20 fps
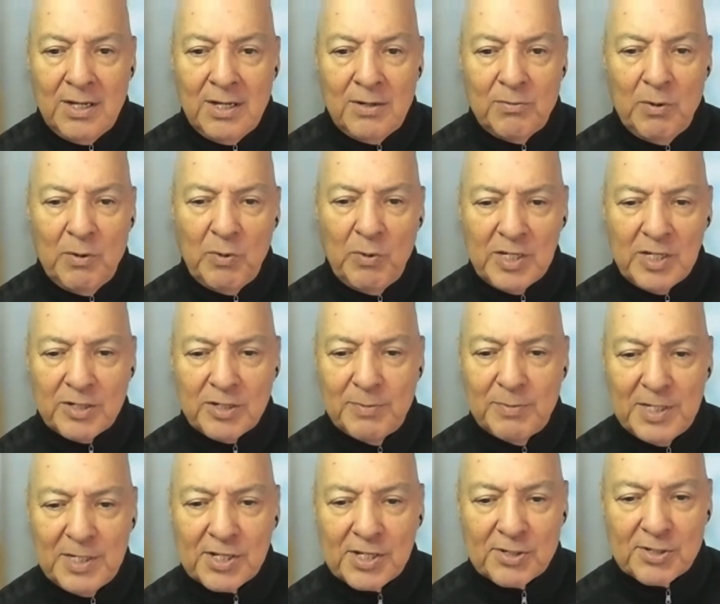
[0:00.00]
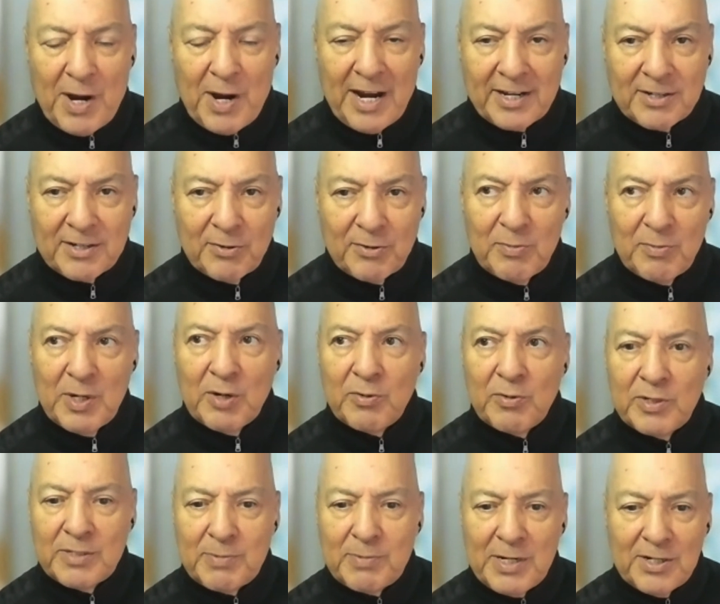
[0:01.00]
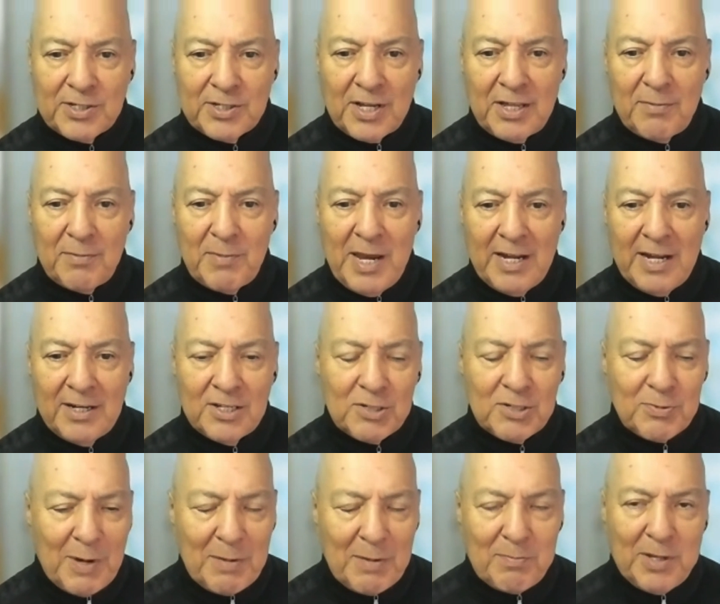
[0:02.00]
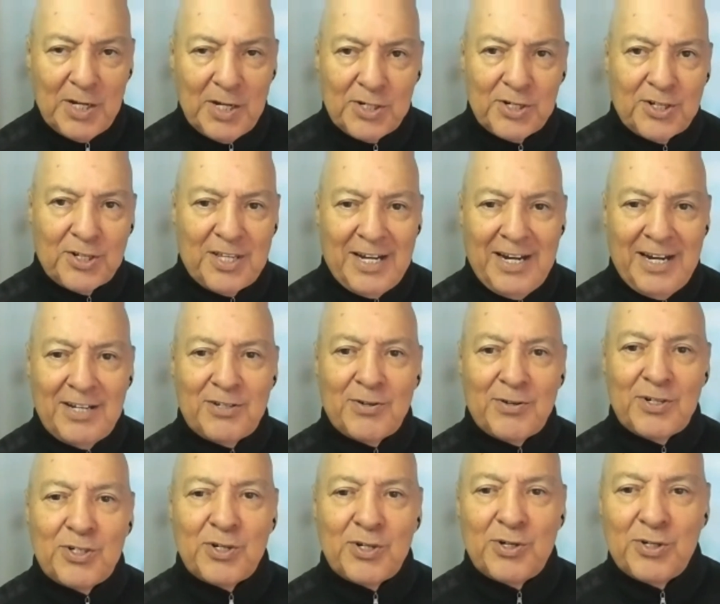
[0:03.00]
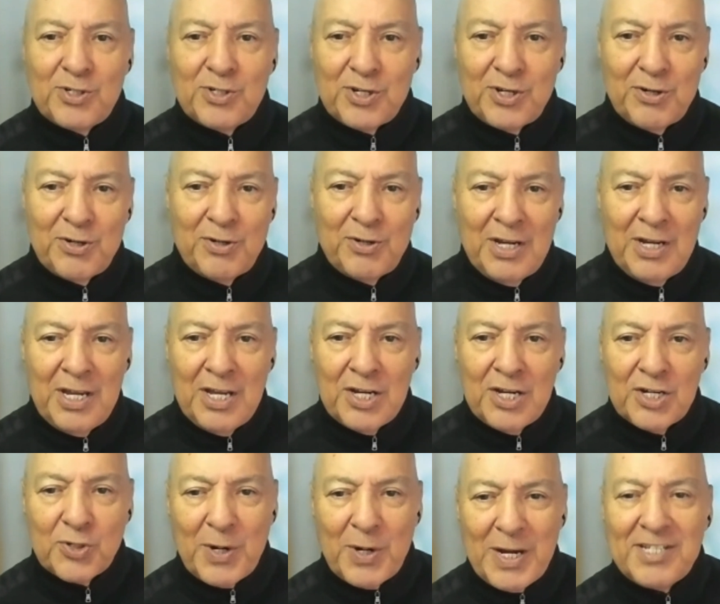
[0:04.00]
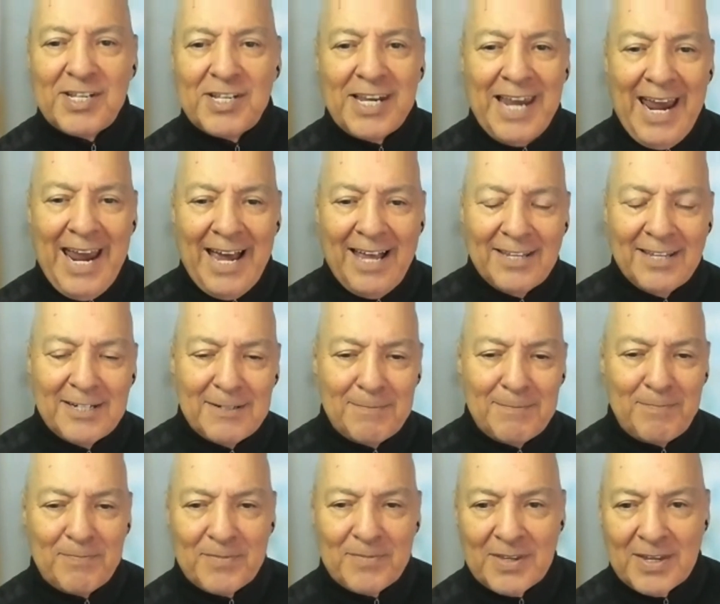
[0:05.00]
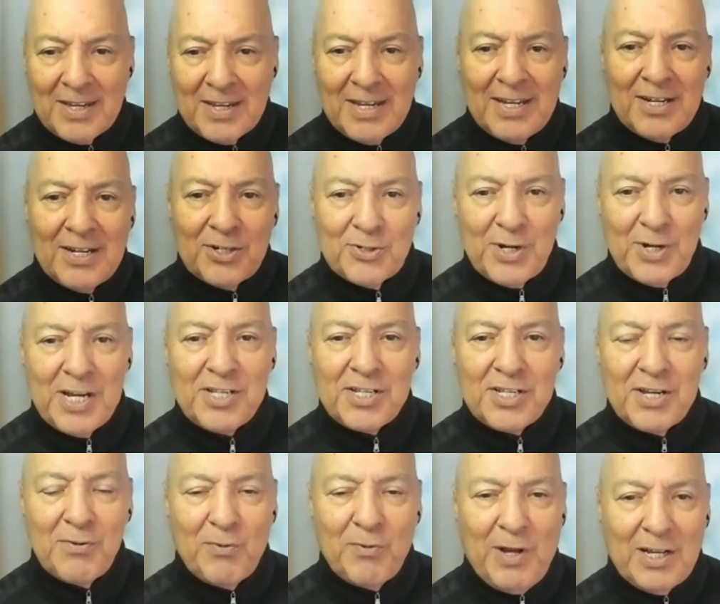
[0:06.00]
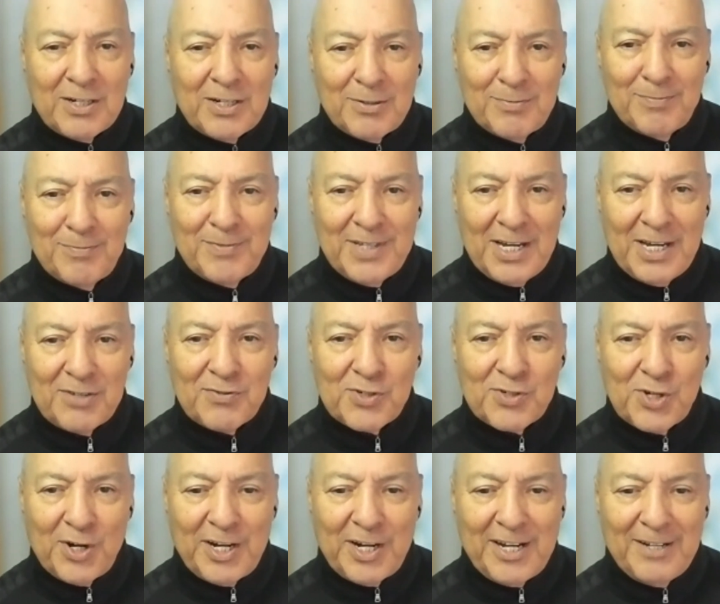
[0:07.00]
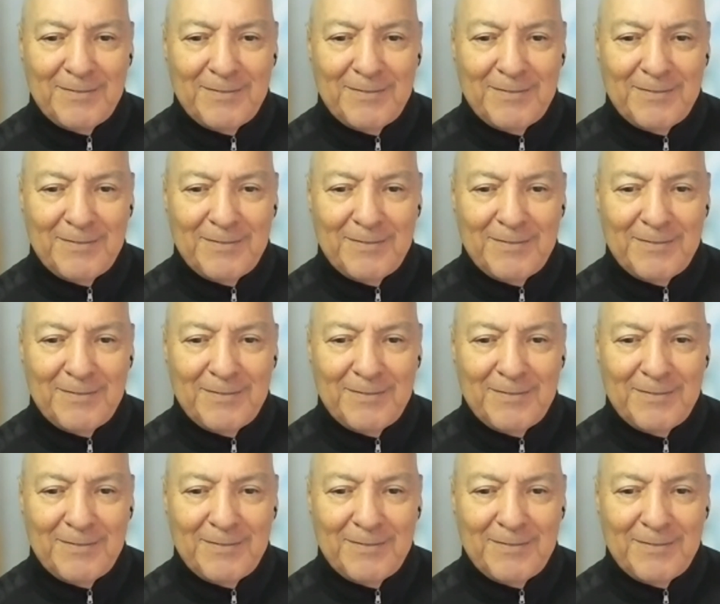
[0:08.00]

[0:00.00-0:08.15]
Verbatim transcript: Well, welcome. This is Rocky Romero with Peers on Demand. It's my pleasure today to introduce to you Tracy Allen. Tracy, welcome. Thanks for joining.